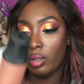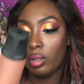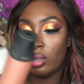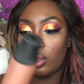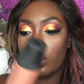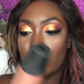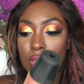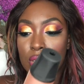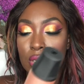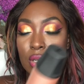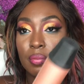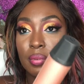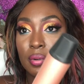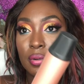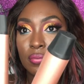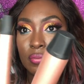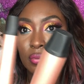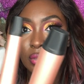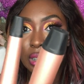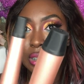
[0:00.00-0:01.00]
the top
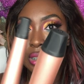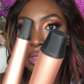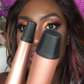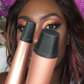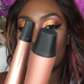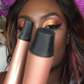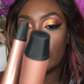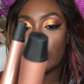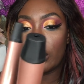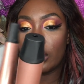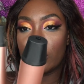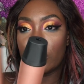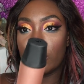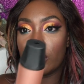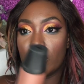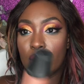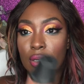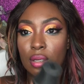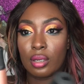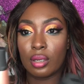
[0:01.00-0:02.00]
of this
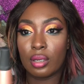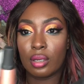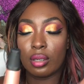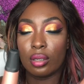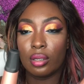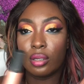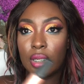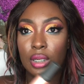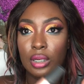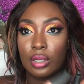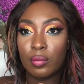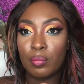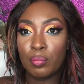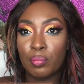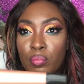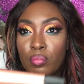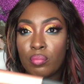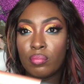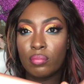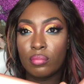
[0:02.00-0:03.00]
and then it
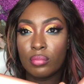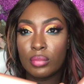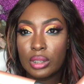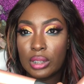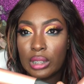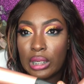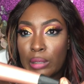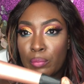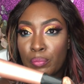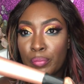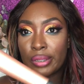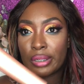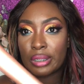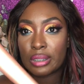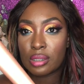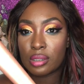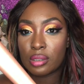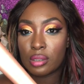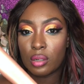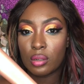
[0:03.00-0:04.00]

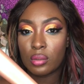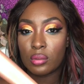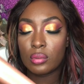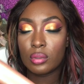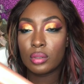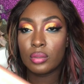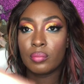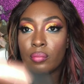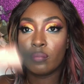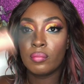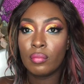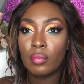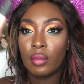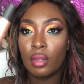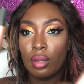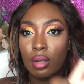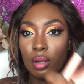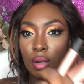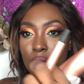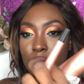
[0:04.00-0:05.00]
tapers down.
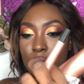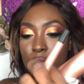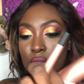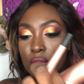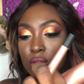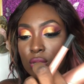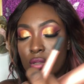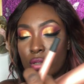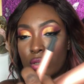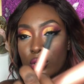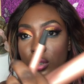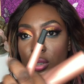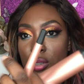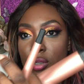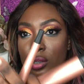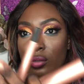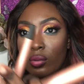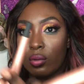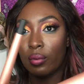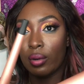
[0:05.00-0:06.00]
So this
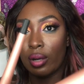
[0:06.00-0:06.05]
is what we